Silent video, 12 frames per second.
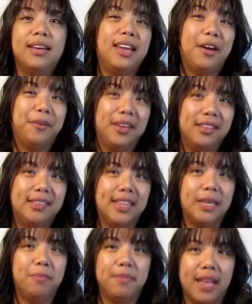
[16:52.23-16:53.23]
Now, is
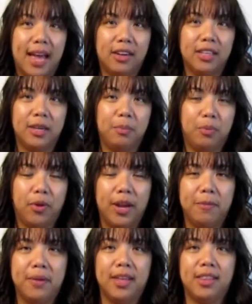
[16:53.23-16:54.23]
the Natalie
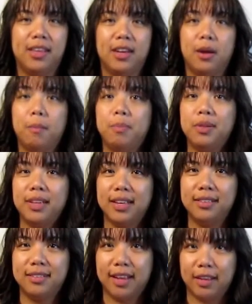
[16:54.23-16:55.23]
Bray method
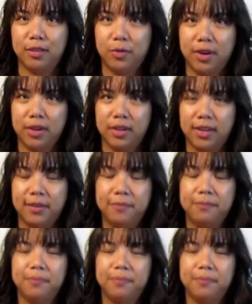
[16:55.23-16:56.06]
plus size friendly?